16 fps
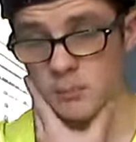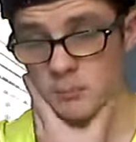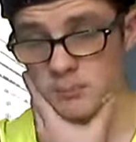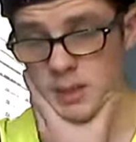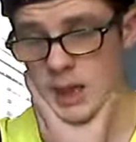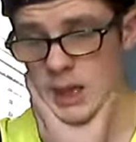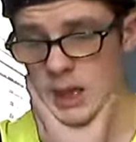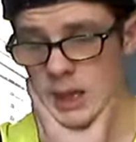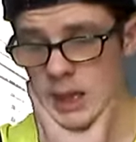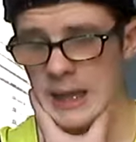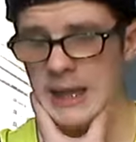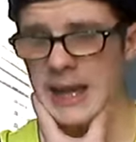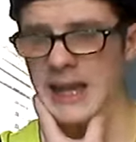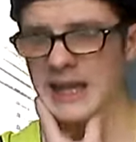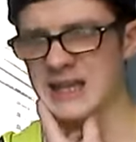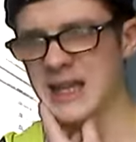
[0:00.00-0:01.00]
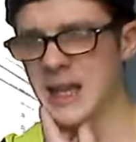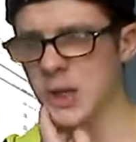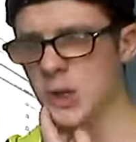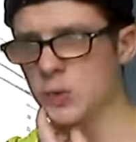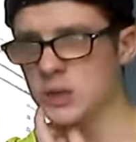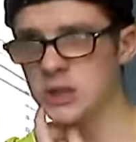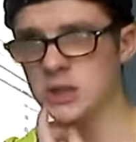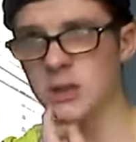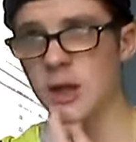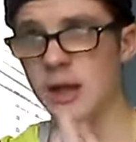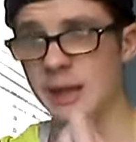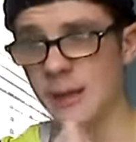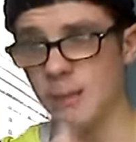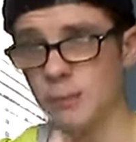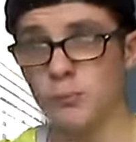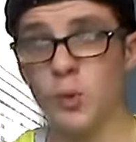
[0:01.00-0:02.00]
but I think he was
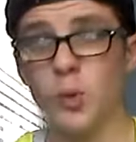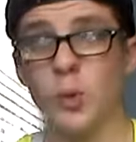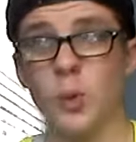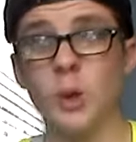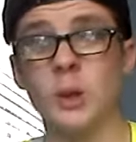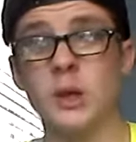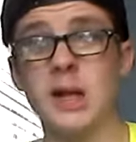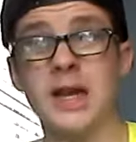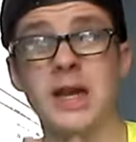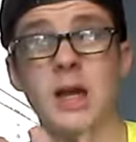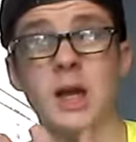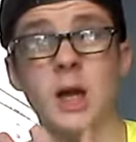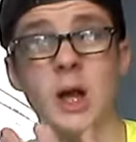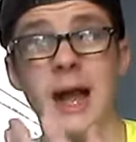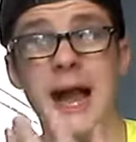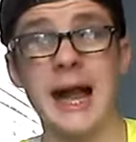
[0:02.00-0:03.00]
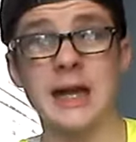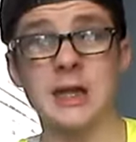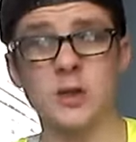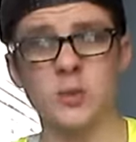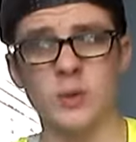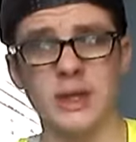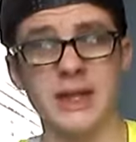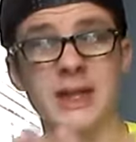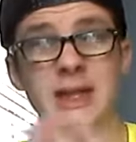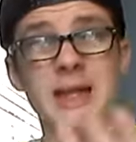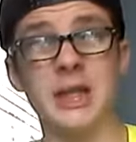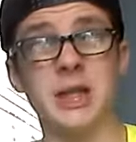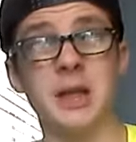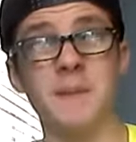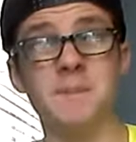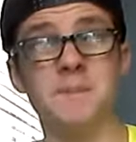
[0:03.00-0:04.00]
more accurate
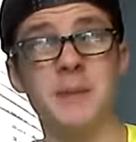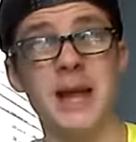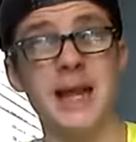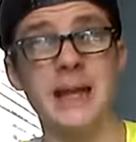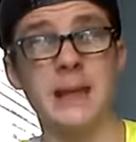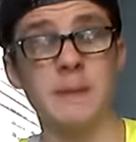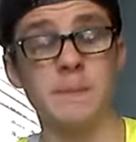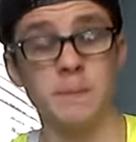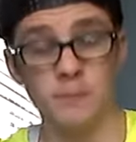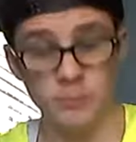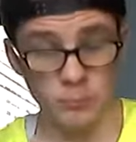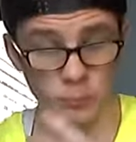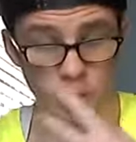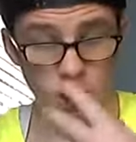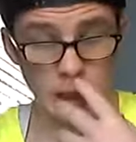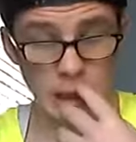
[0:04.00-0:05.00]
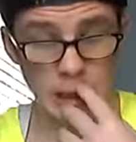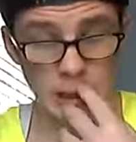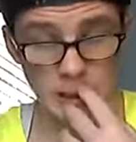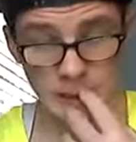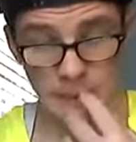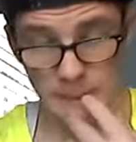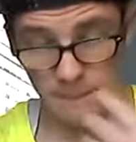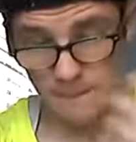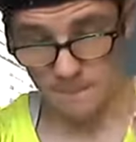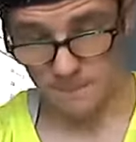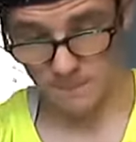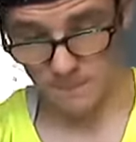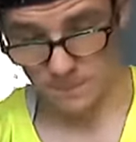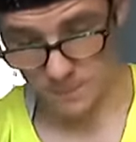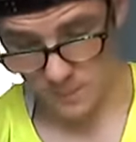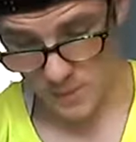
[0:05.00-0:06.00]
in the bank. Um,
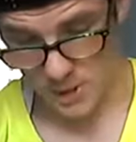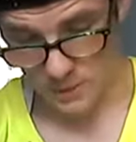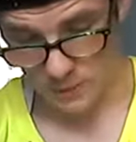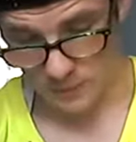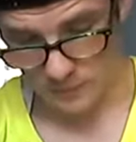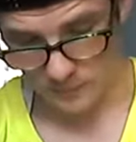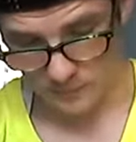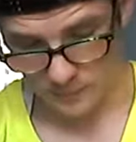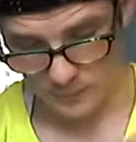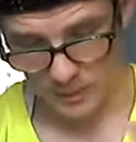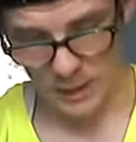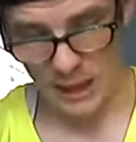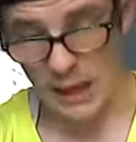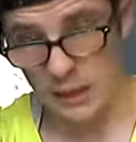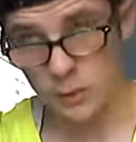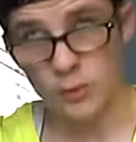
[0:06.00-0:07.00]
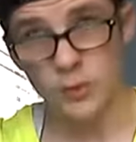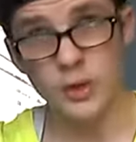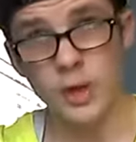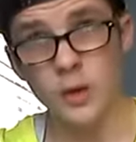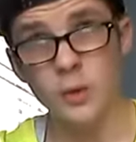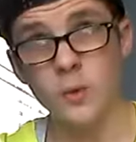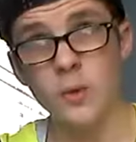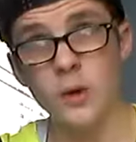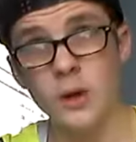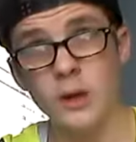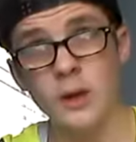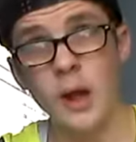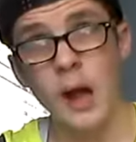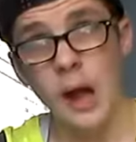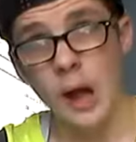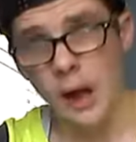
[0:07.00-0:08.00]
I don't know.
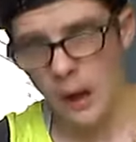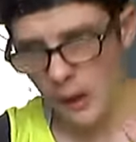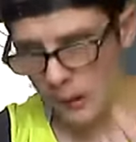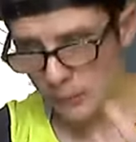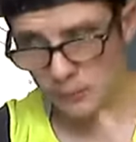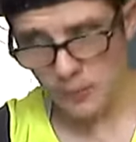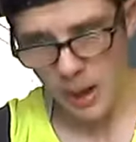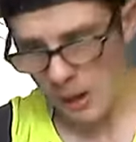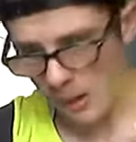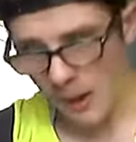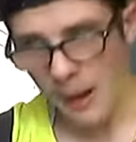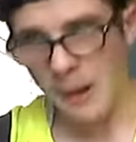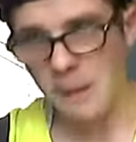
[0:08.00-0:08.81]
Um, I